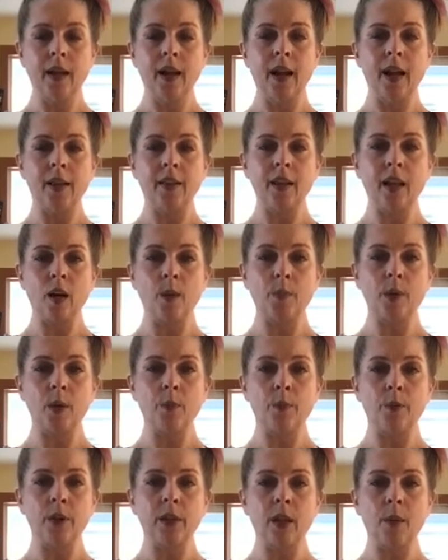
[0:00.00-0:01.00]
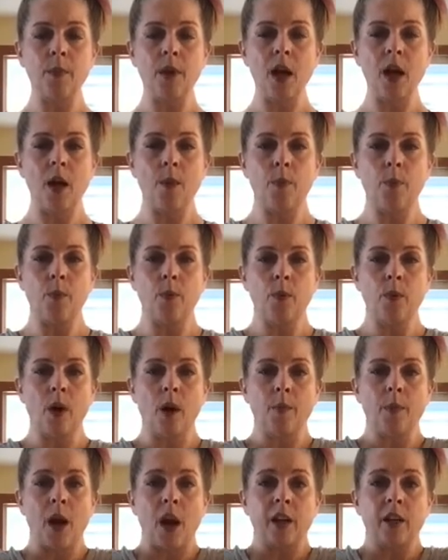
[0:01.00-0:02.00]
And then I'm going to bring them up. I'm
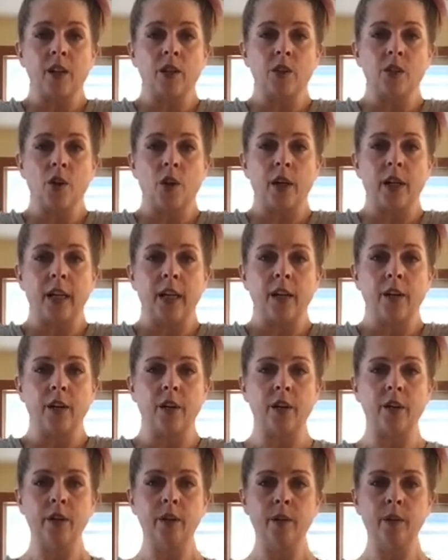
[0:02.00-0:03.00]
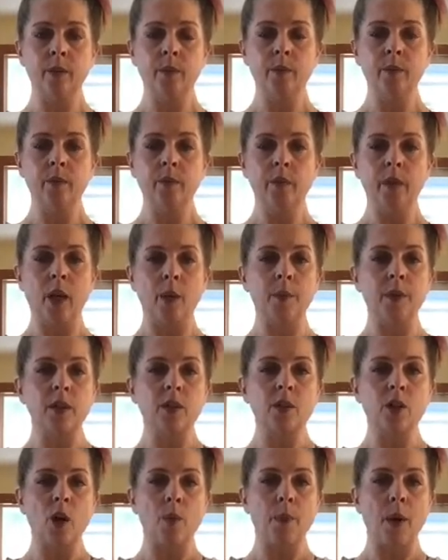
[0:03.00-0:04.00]
not going to start here. I'm going to
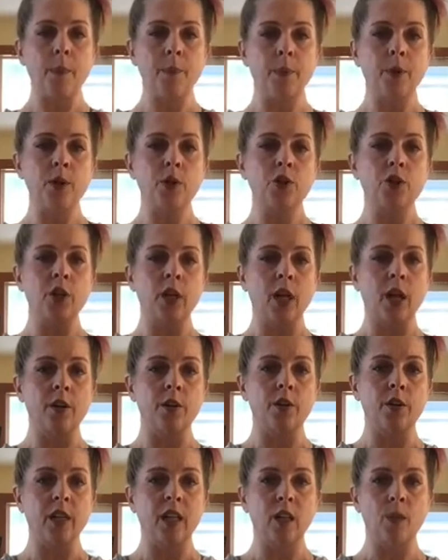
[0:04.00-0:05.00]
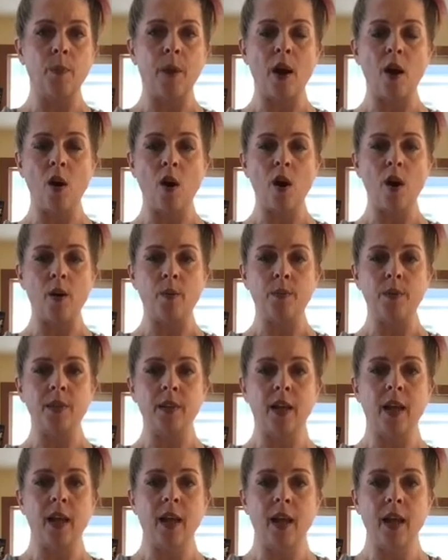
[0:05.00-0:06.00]
start by pushing underneath my arms
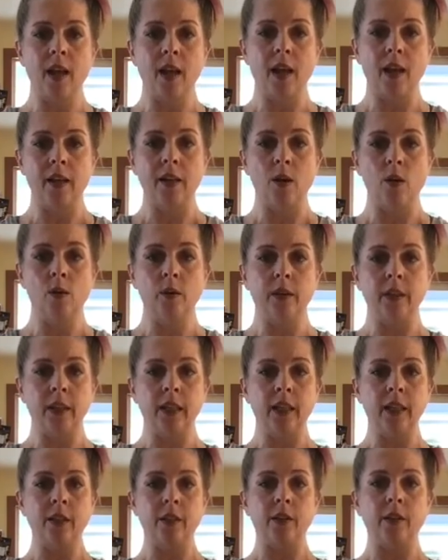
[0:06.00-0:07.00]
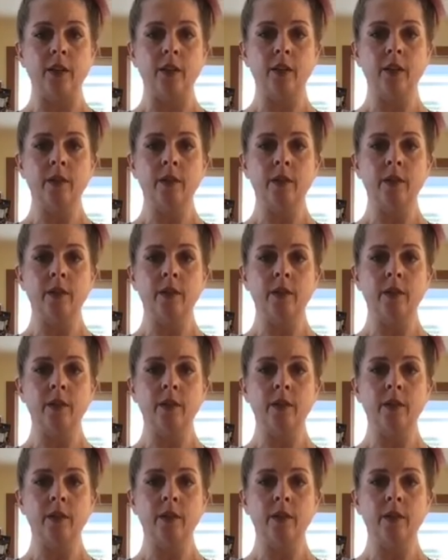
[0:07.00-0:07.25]
and holding here,